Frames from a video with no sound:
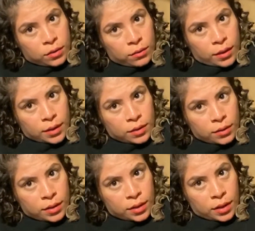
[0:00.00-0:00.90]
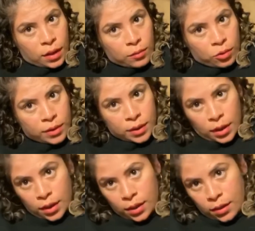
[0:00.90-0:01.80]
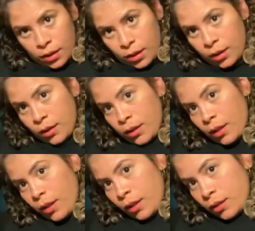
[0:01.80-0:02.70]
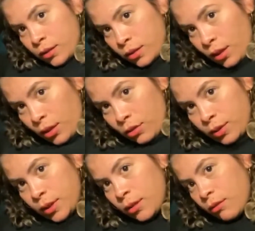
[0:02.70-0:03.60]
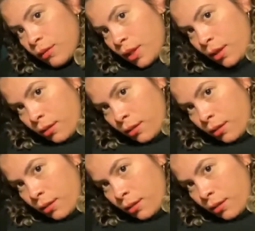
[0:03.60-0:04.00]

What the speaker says: You see how I'm twisting here? And then I start twisting over here.